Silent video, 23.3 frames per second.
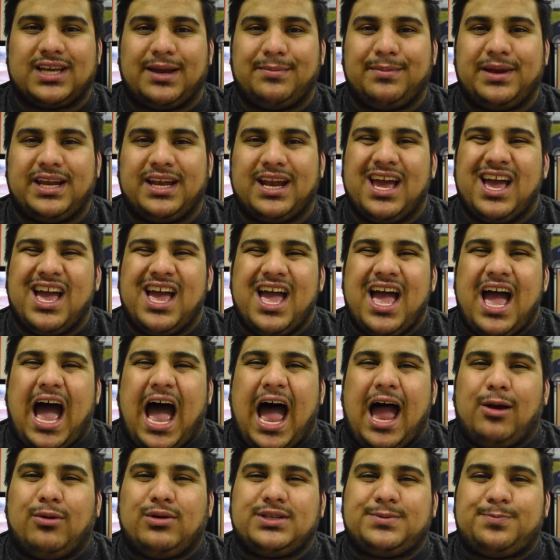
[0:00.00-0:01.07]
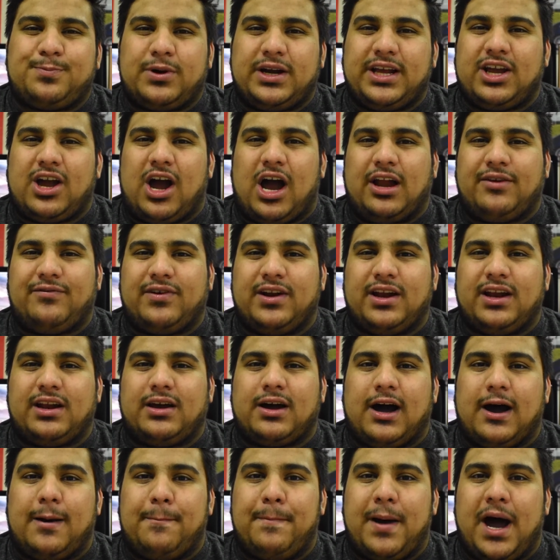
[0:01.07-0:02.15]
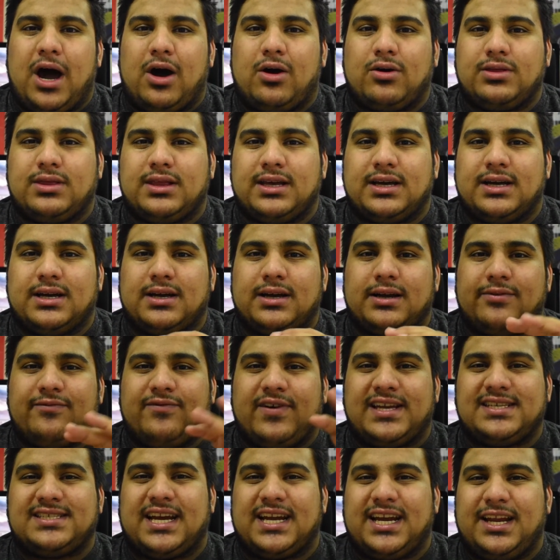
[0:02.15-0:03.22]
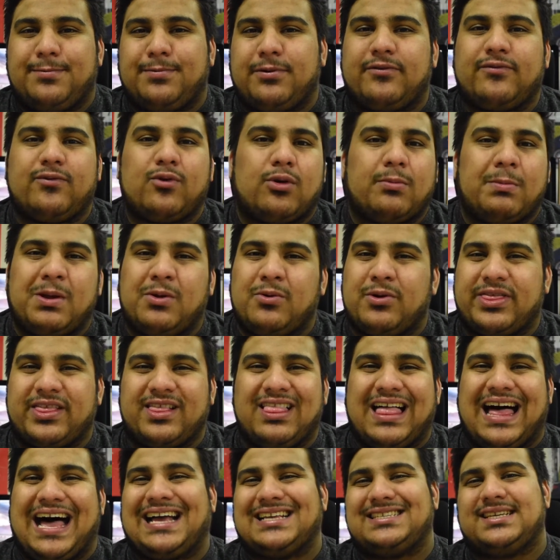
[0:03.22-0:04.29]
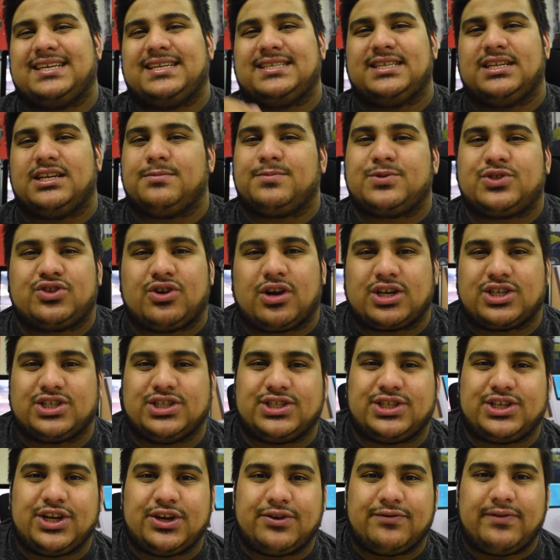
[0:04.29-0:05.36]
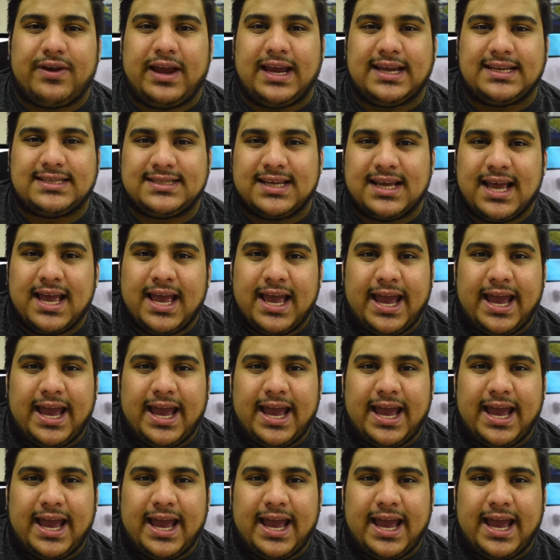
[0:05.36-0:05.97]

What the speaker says: I mean, I was pretty confident about the Face ID performing with glasses and obstructions to your face